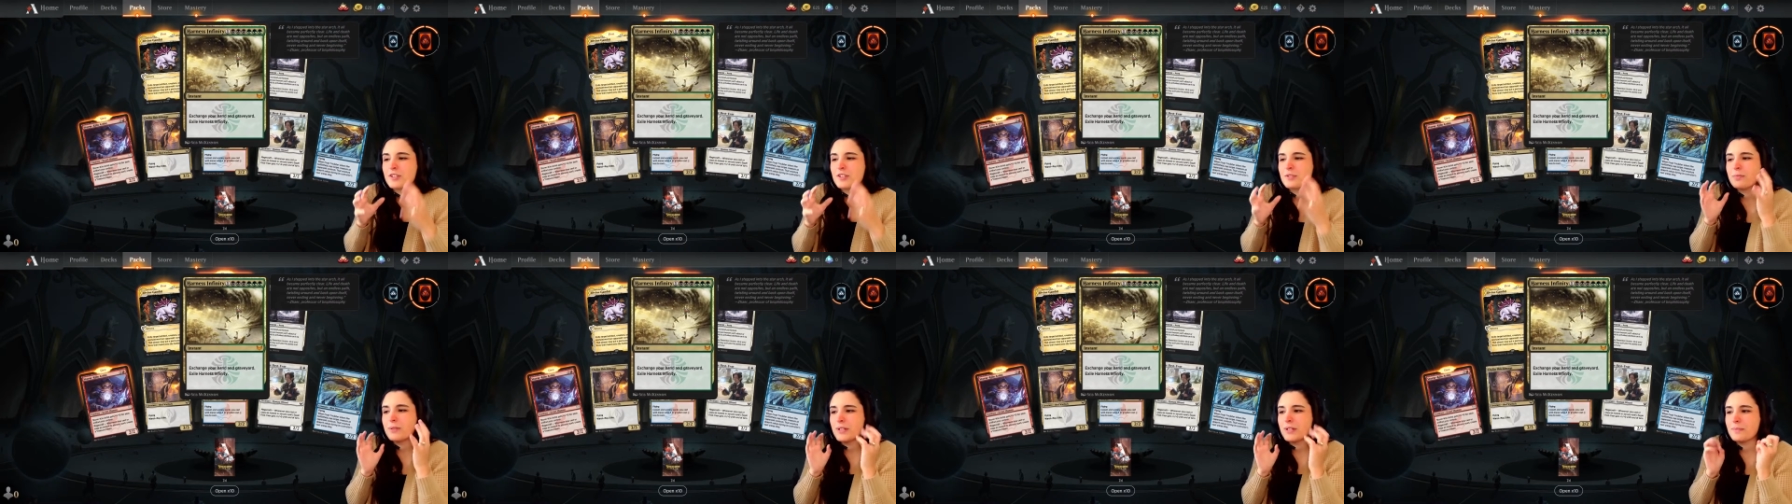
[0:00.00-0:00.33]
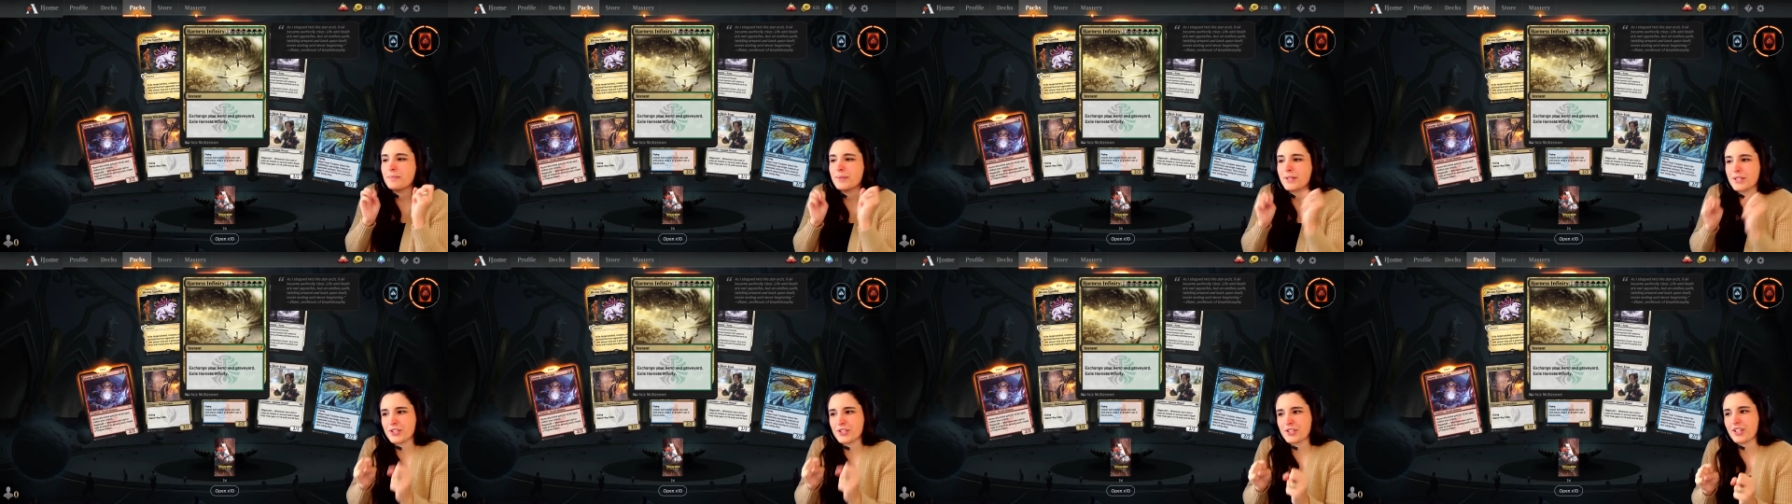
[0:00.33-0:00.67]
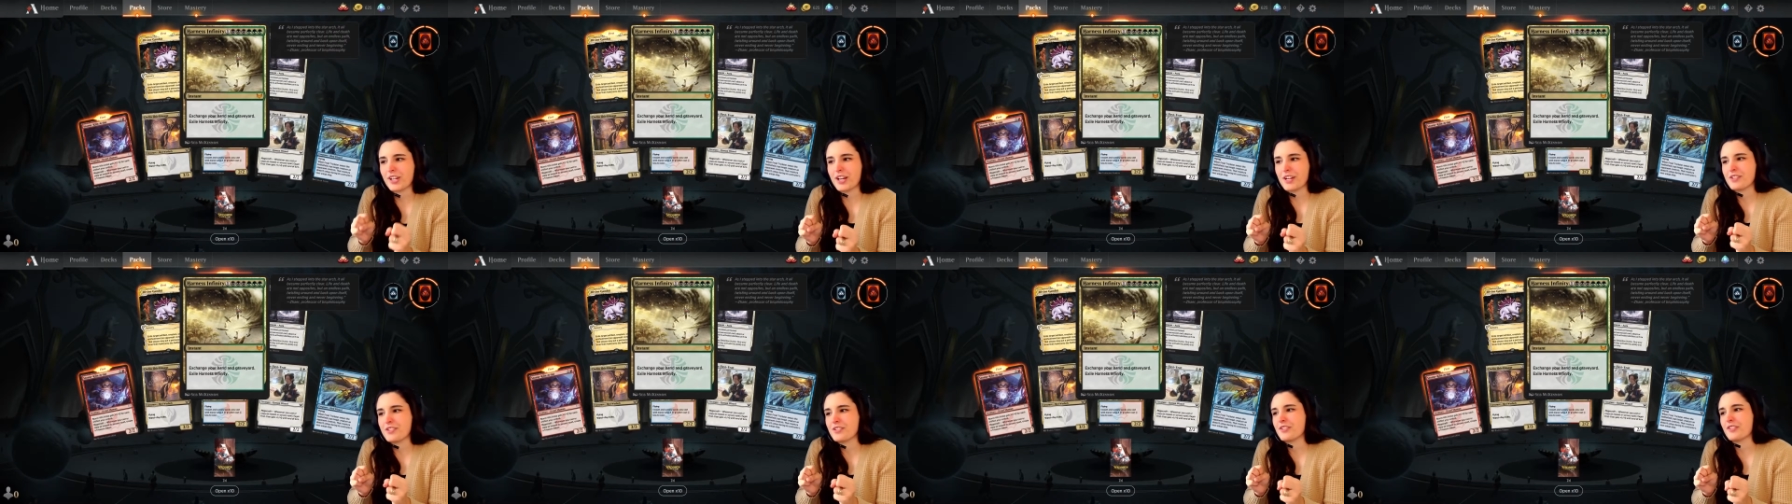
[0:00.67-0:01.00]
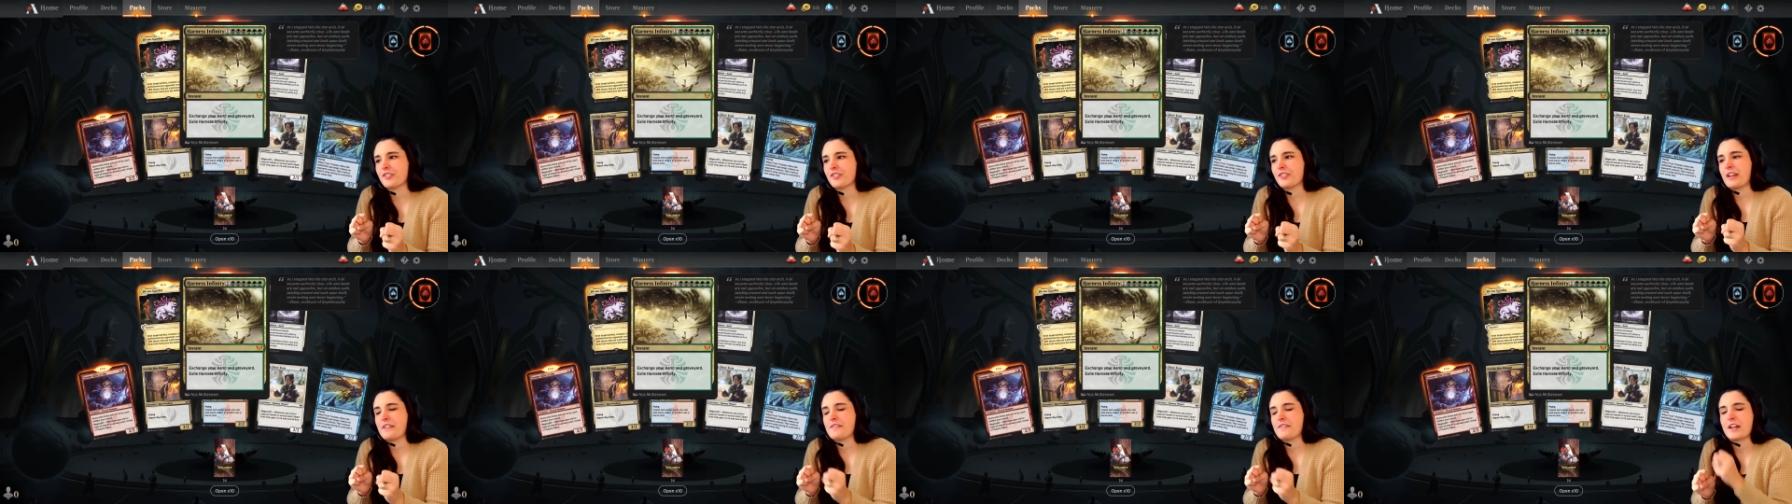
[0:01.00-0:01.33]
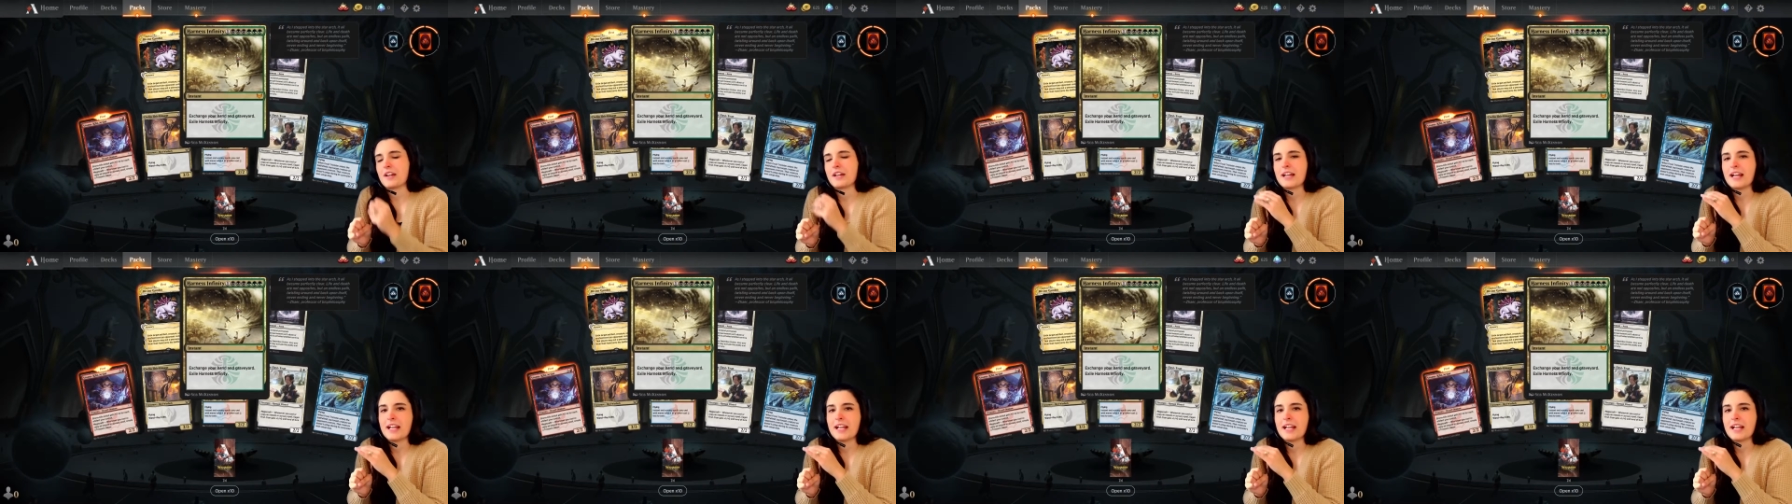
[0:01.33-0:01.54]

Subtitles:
put a bunch of cards in your graveyard